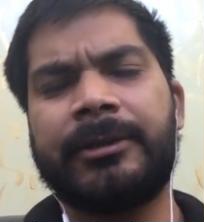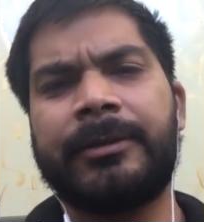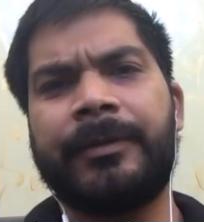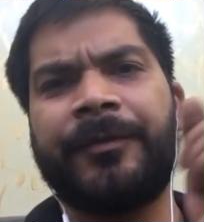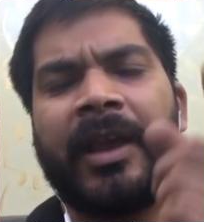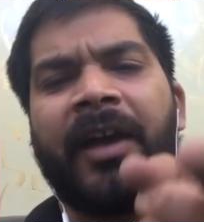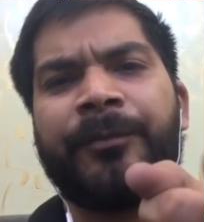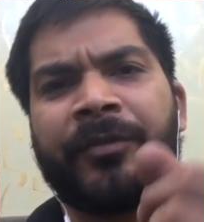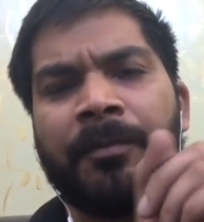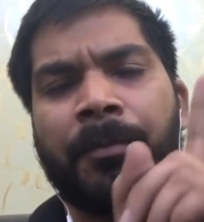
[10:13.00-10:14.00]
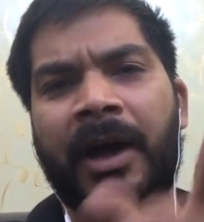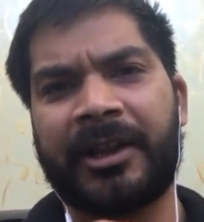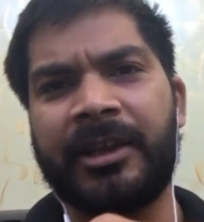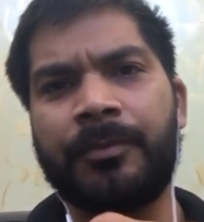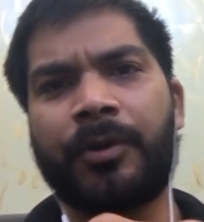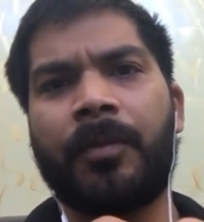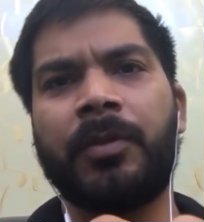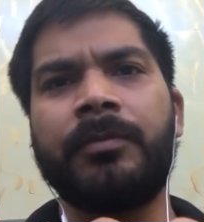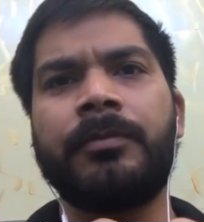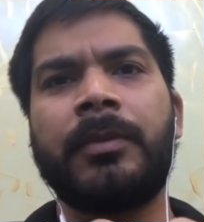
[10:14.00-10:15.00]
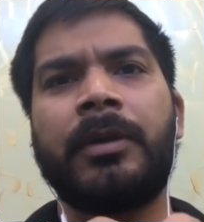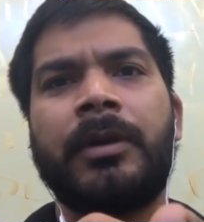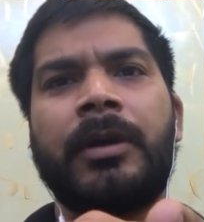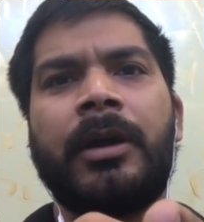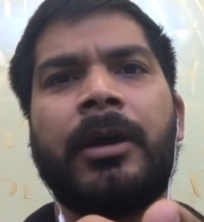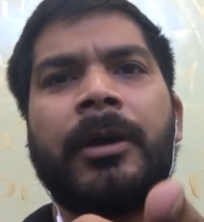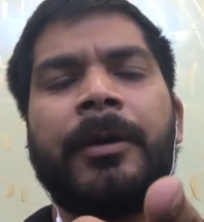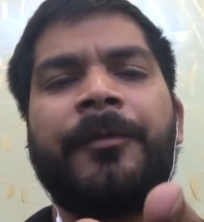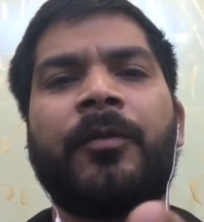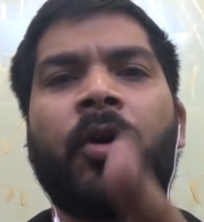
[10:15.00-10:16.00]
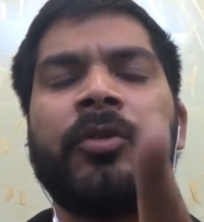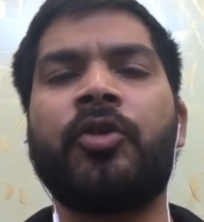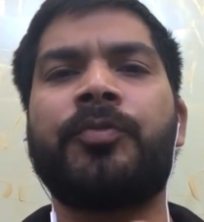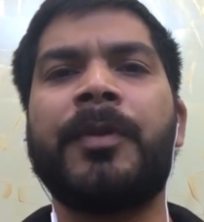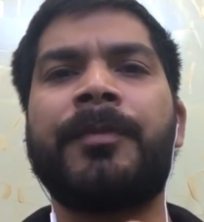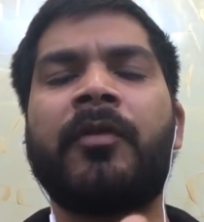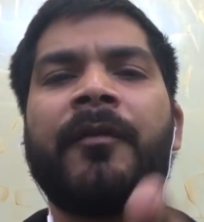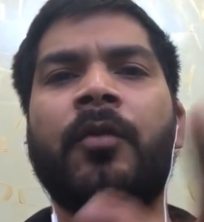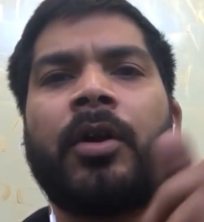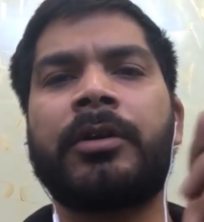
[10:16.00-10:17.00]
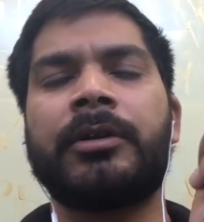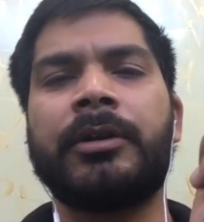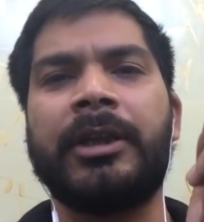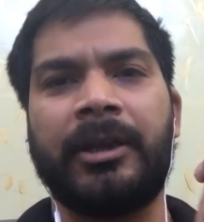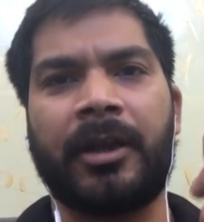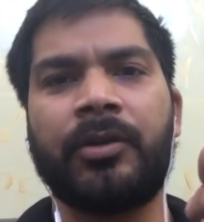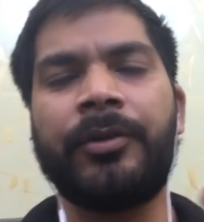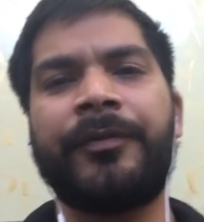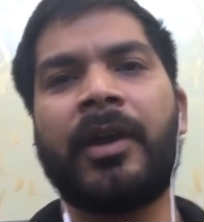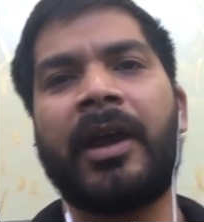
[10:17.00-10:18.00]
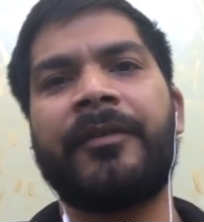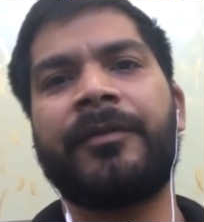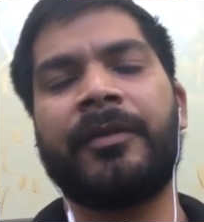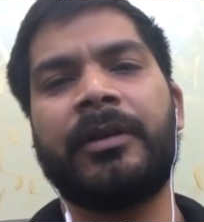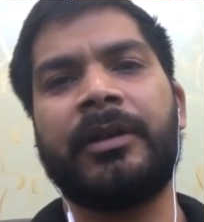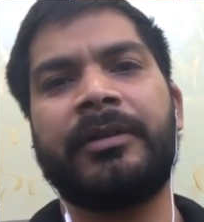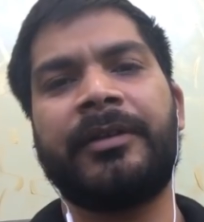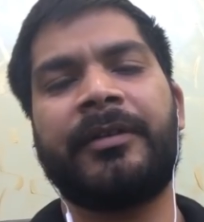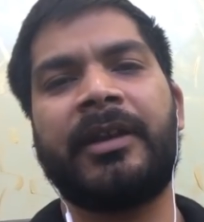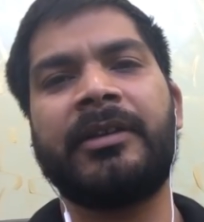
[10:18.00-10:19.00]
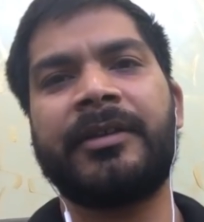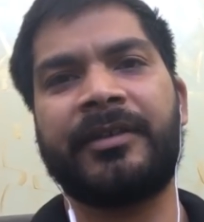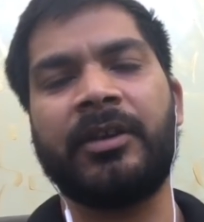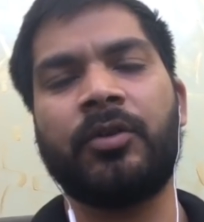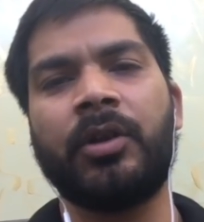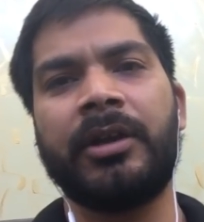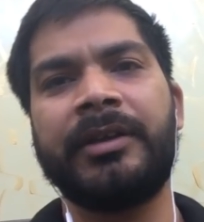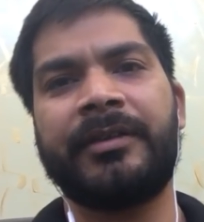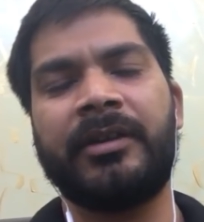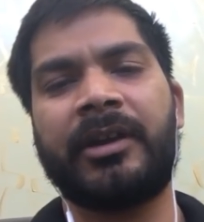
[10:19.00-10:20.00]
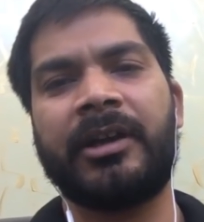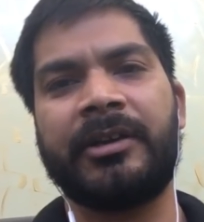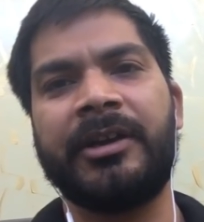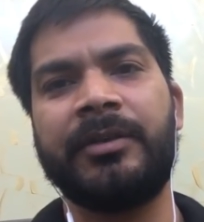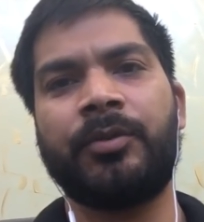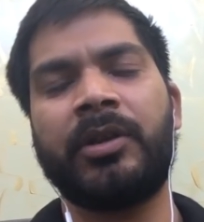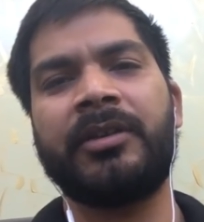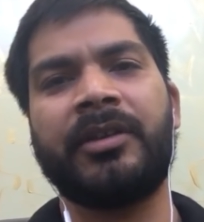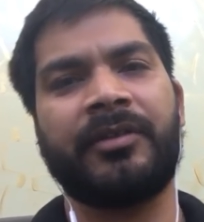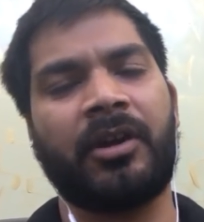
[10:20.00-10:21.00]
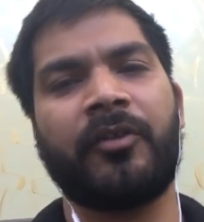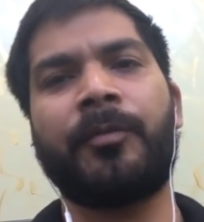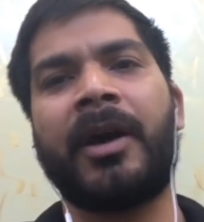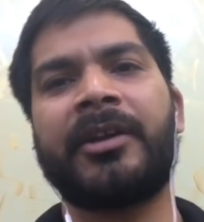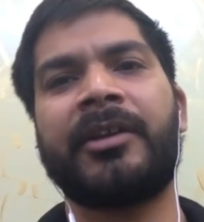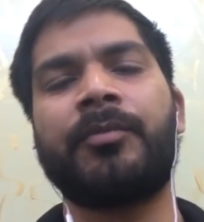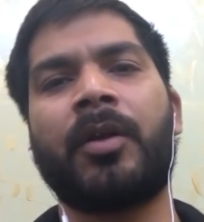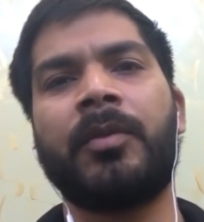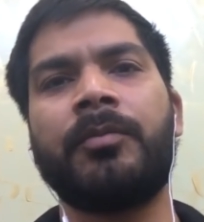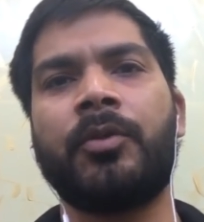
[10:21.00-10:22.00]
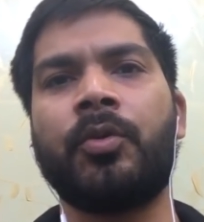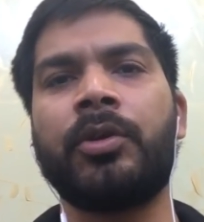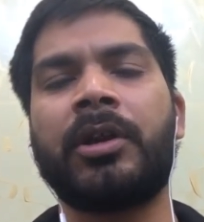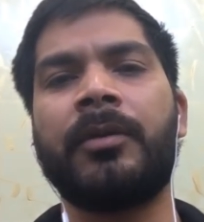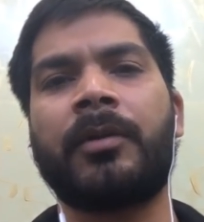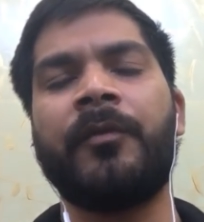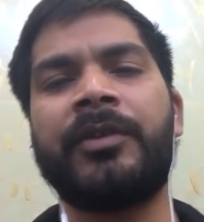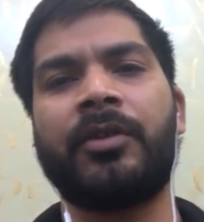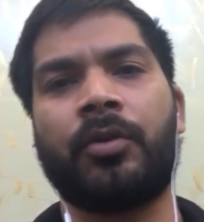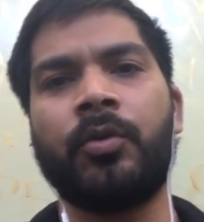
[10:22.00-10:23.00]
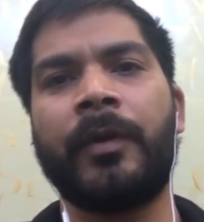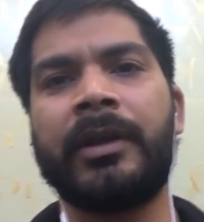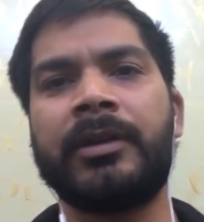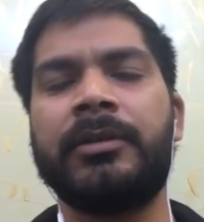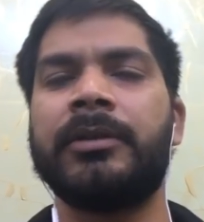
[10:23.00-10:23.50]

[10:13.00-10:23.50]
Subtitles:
We have some parking problem. All those people who have got in Lucknow, if you have this center, Synco Learning Center at Tedhi Pulia, there's a lot of parking problem. Don't come with your own vehicle.